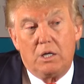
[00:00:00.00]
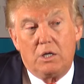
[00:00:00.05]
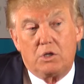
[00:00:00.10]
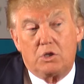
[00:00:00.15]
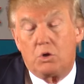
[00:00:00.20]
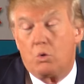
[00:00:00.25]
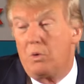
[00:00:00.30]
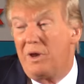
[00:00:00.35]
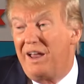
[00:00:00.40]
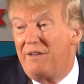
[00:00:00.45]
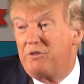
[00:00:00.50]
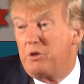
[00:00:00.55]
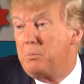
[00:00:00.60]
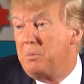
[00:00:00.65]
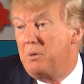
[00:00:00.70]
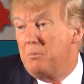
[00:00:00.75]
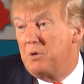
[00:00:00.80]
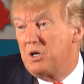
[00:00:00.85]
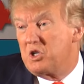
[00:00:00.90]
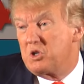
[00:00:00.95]
So we have to
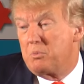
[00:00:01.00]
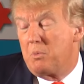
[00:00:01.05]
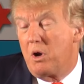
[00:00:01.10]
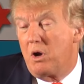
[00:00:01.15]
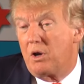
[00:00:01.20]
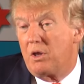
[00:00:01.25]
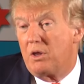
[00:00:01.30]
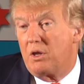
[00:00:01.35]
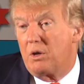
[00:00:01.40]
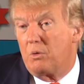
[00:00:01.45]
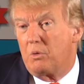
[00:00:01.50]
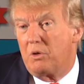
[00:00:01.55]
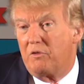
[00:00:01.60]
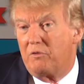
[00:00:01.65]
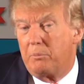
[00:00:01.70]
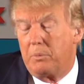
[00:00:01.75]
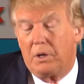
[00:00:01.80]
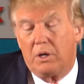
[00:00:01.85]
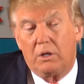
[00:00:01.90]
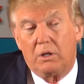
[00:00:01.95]
be much smarter than
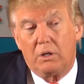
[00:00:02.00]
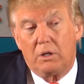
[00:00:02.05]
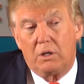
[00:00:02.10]
we've been.